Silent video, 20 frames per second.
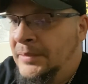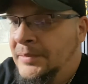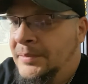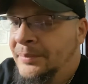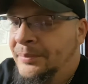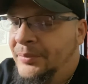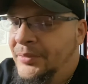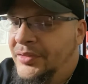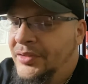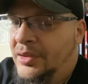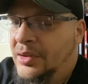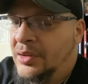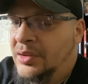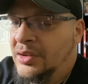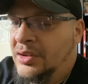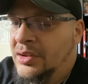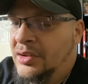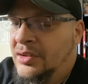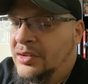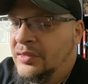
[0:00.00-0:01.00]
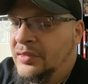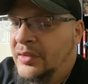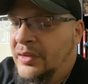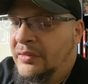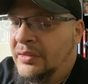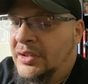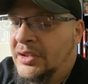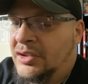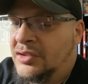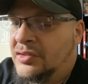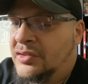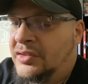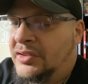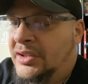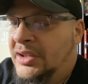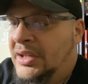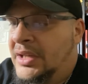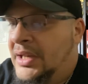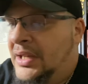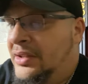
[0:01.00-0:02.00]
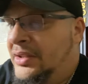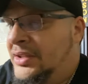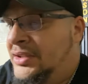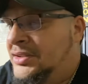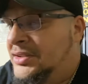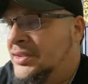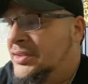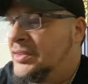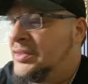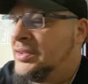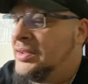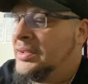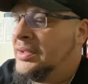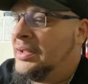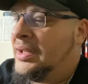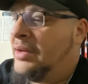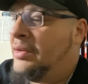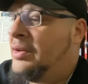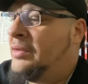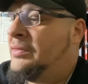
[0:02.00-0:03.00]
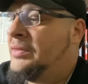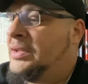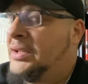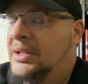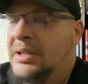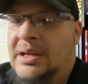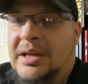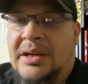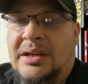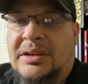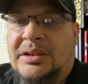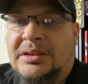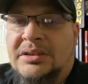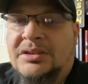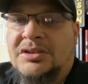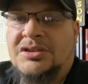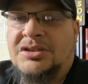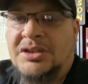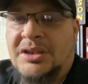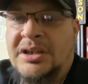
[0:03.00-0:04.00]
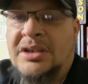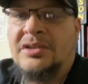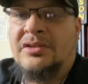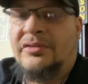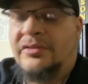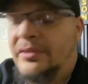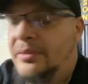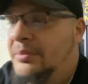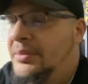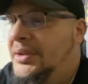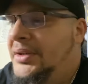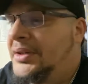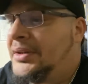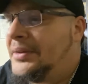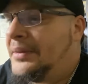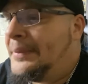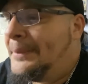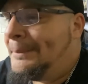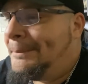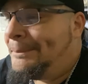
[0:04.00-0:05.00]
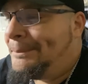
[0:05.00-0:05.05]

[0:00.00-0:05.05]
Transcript: So, it's very interesting how everything kind of changed from there.